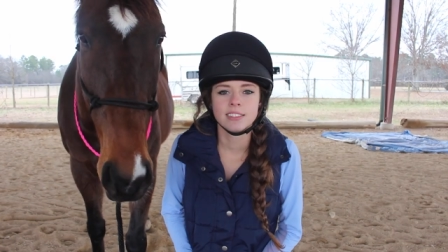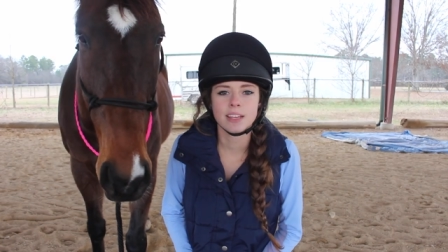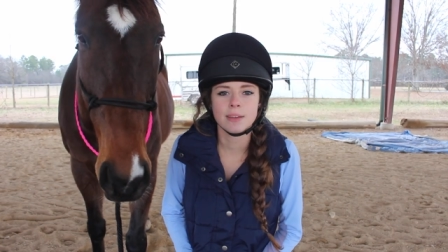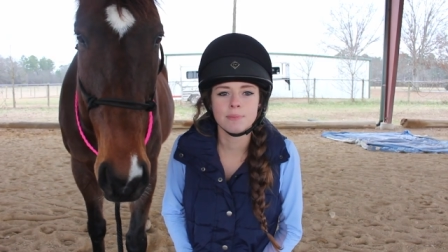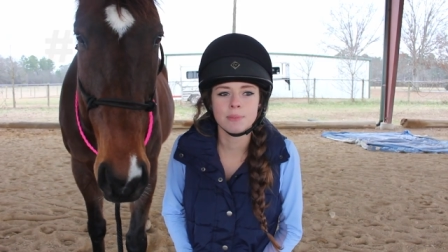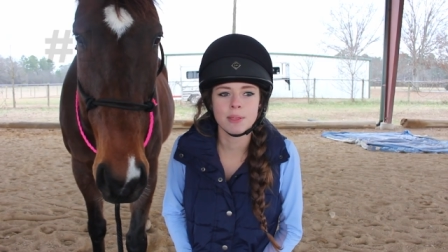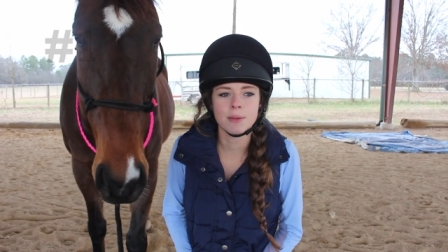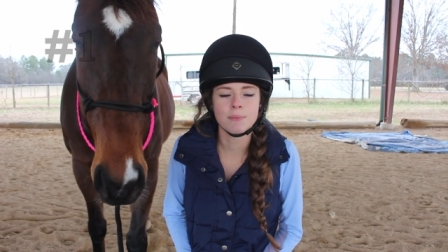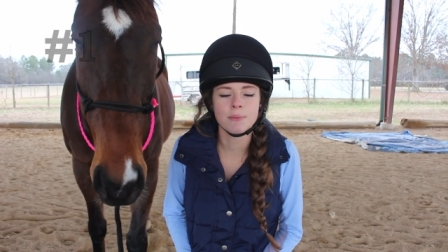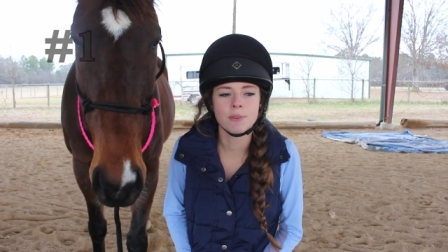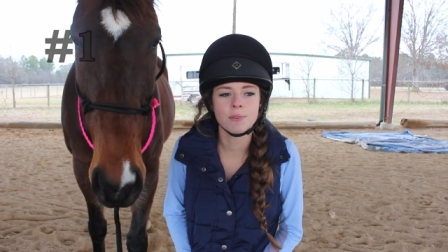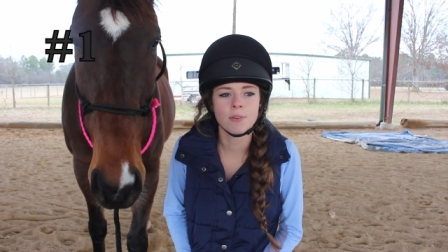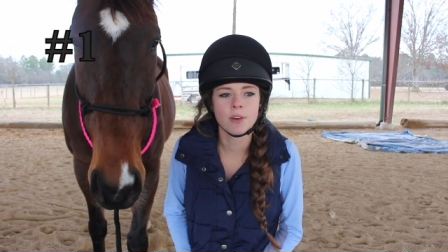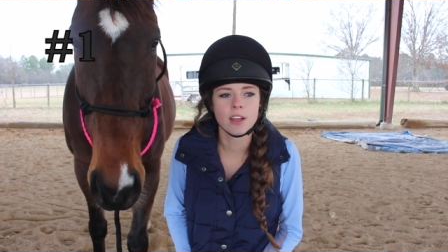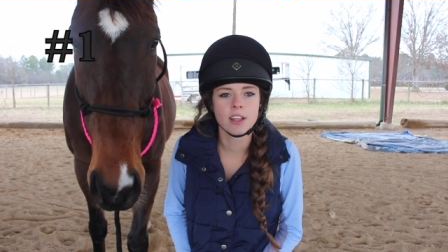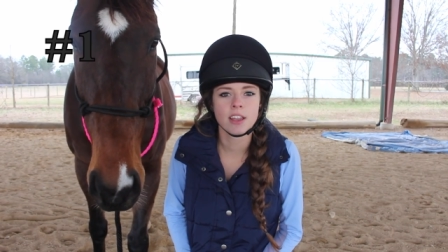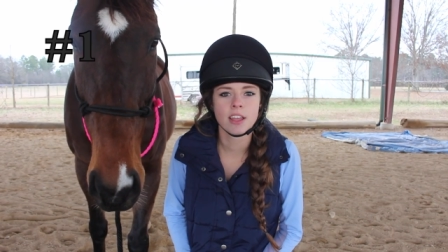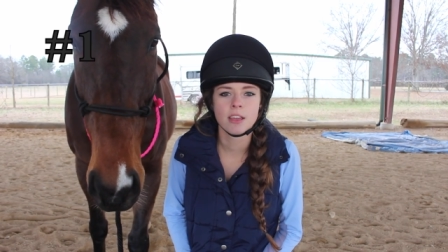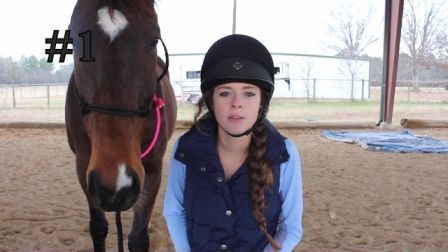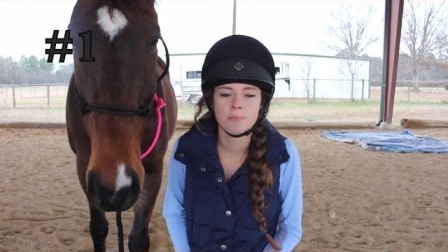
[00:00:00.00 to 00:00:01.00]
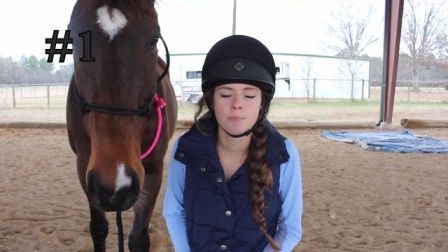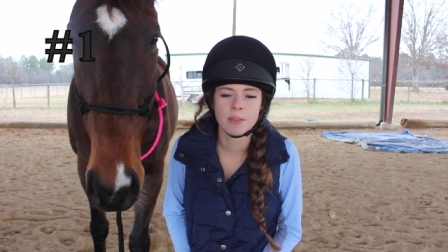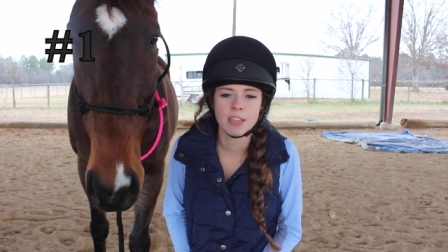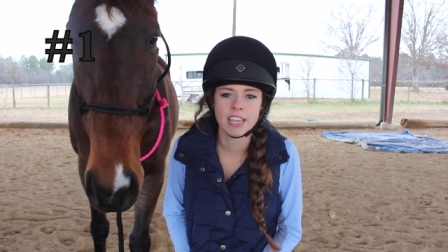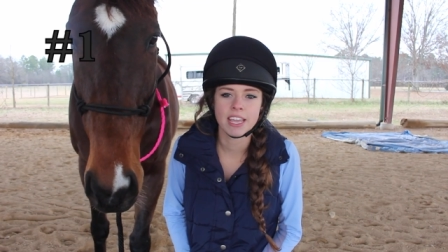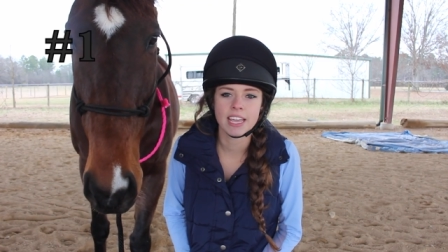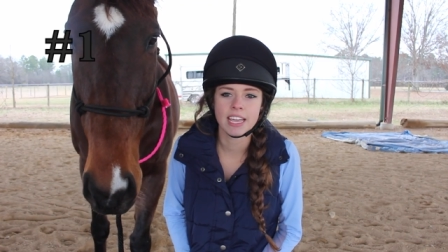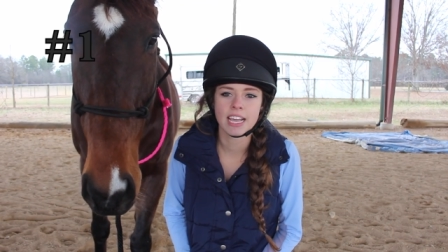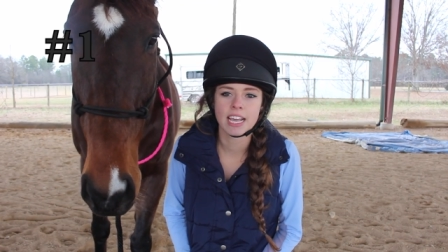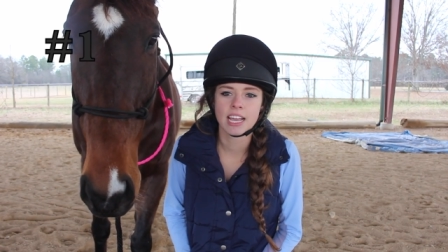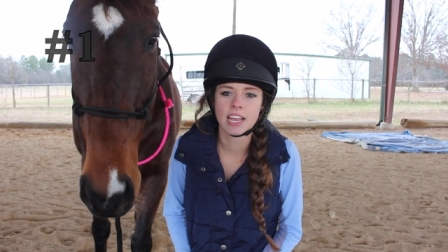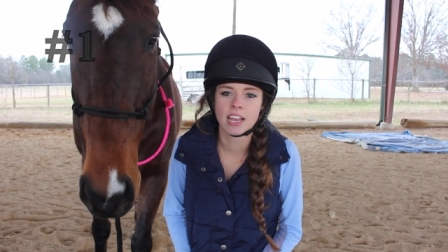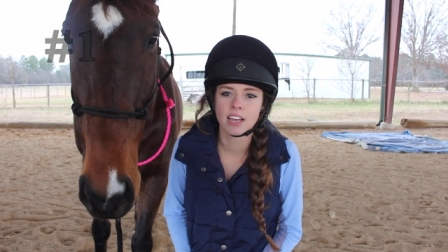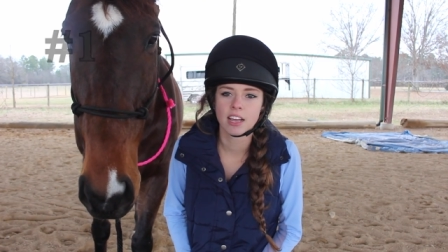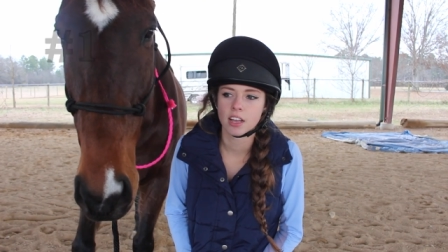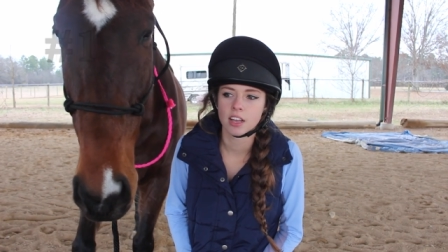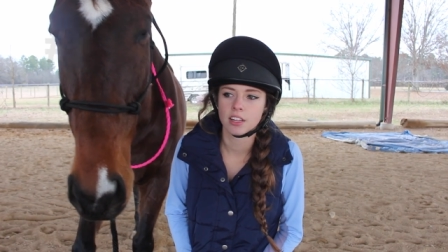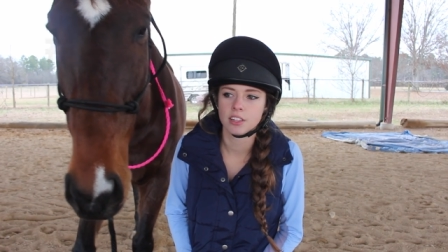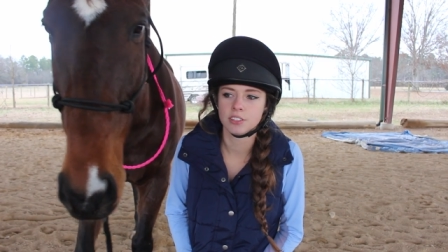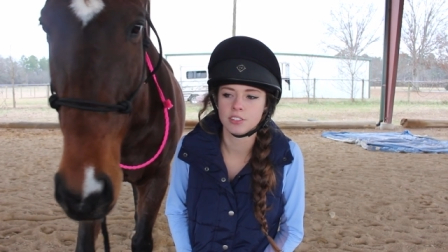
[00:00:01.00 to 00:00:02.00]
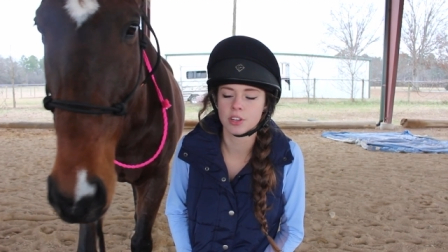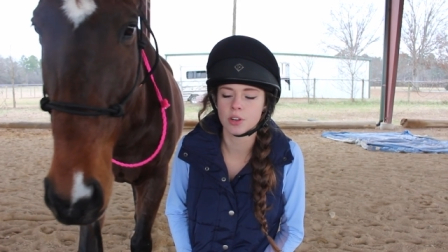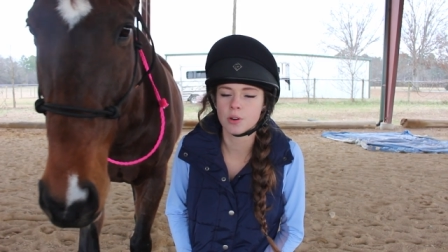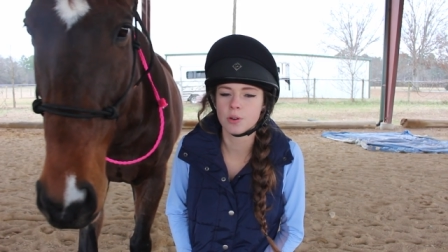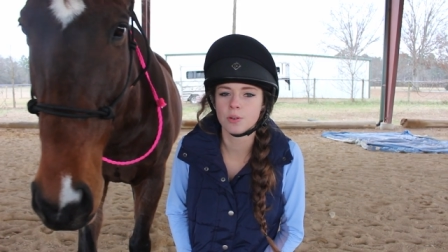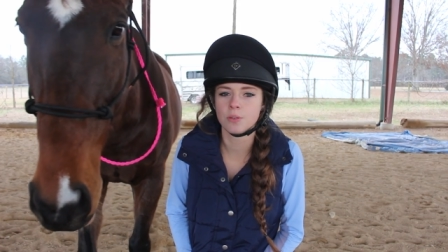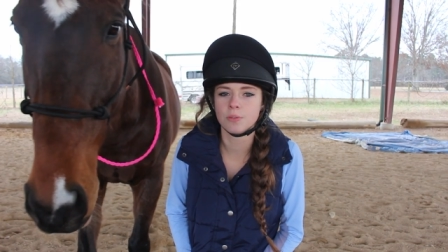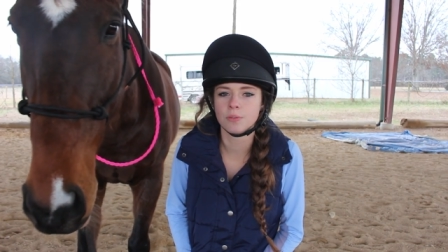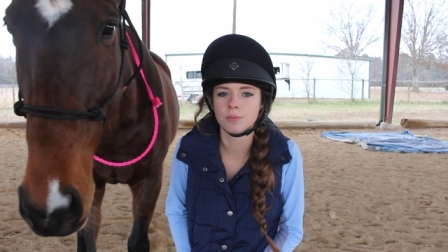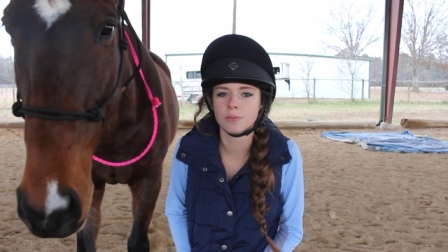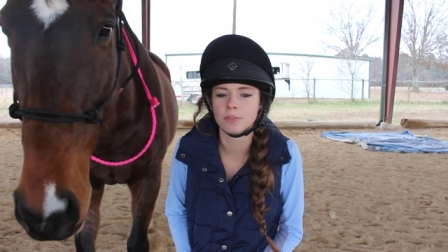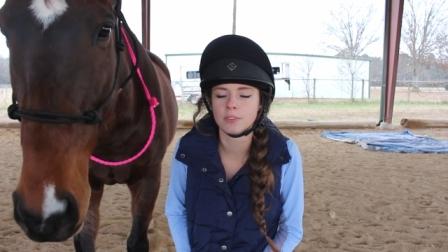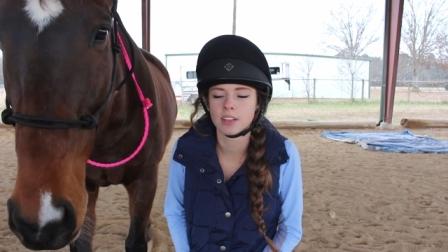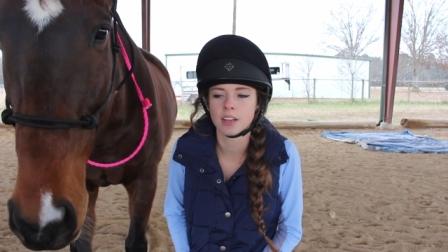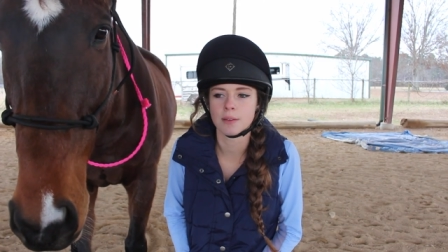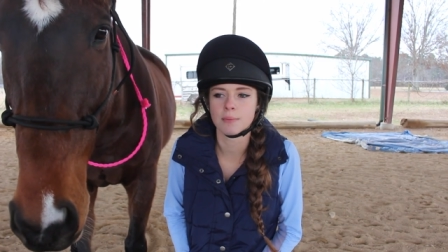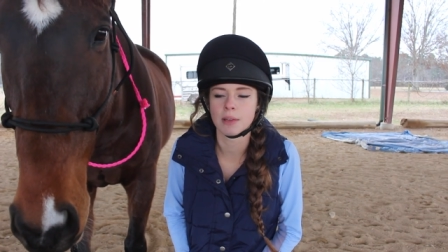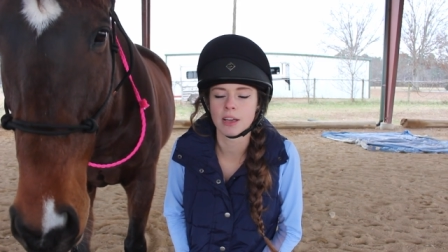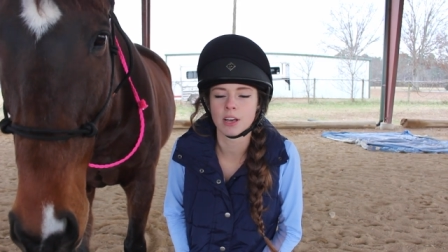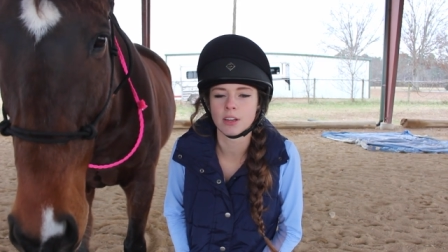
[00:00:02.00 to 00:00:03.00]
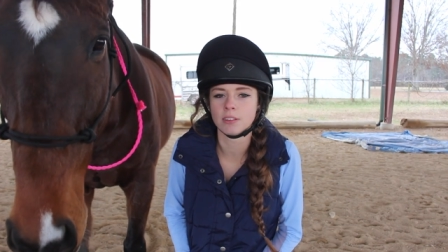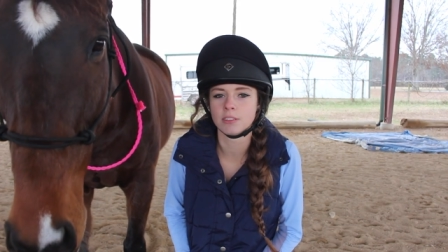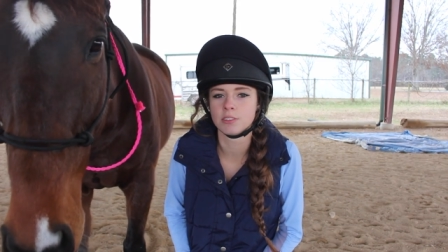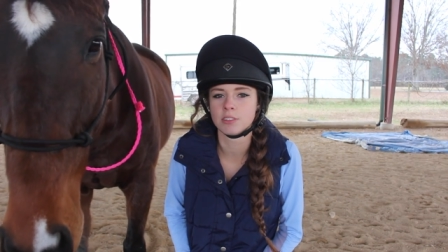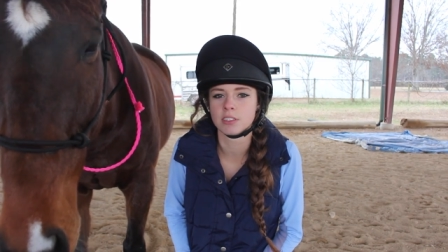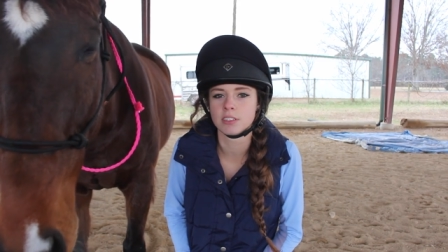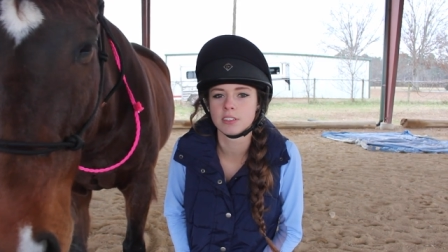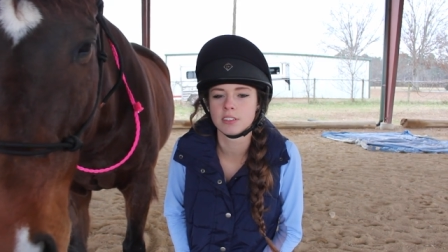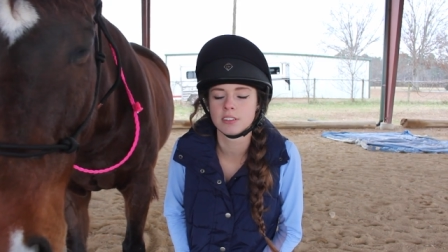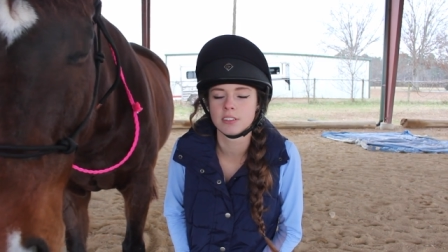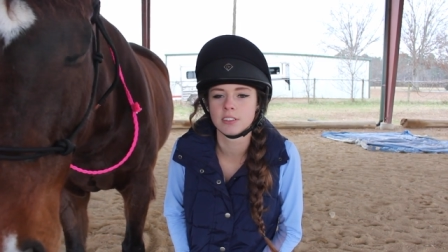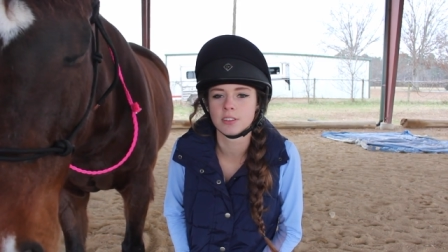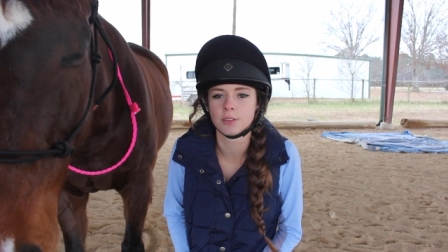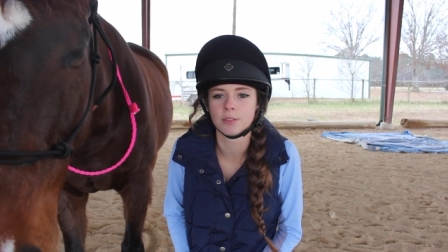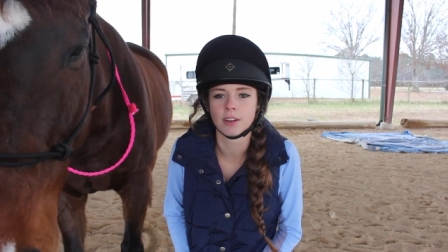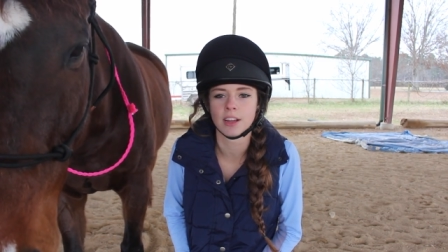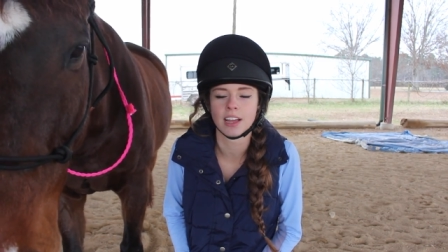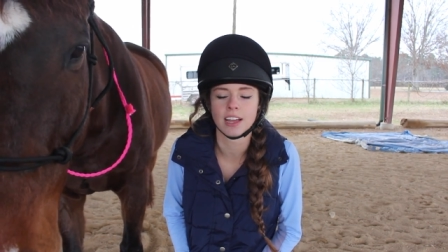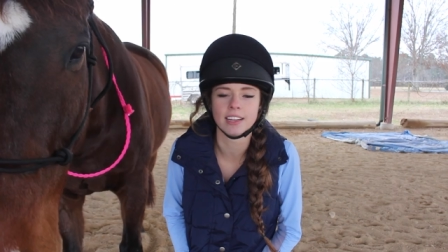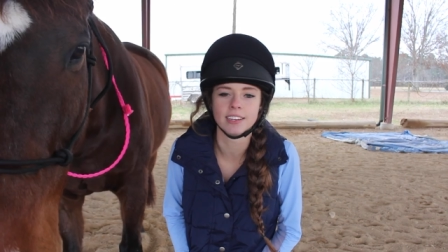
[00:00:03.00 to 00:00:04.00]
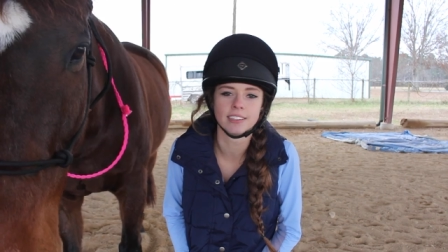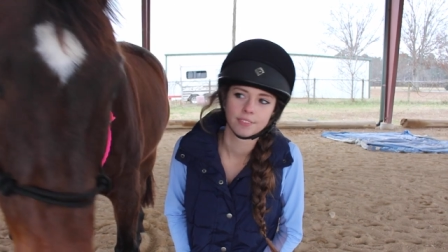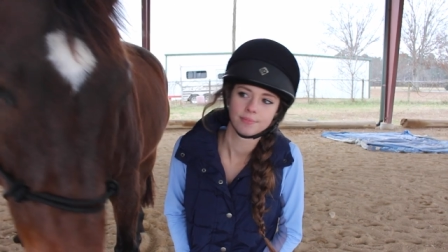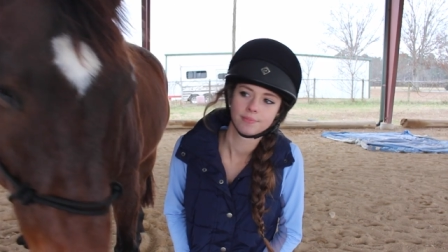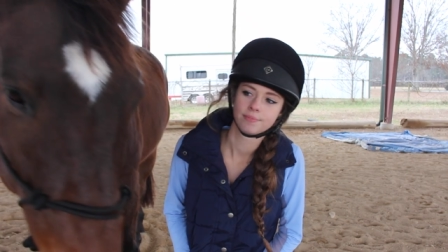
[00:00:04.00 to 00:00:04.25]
Tip number one being don't come out just to ride.